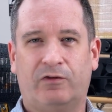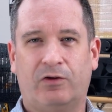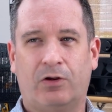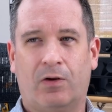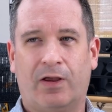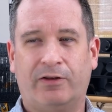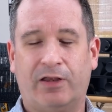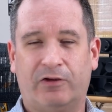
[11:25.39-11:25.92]
a
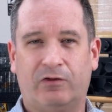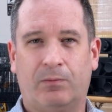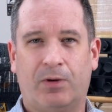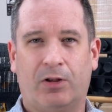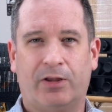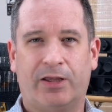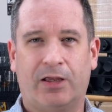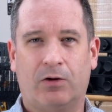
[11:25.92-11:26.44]

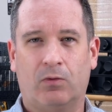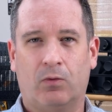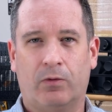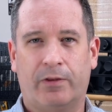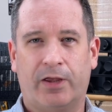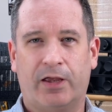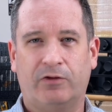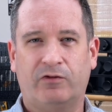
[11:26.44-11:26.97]
decibel here or
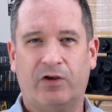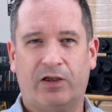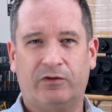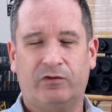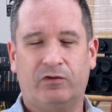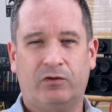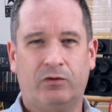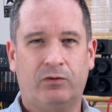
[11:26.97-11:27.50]
there,
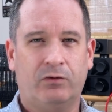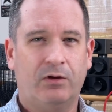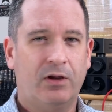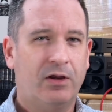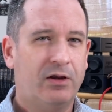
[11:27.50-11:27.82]
just to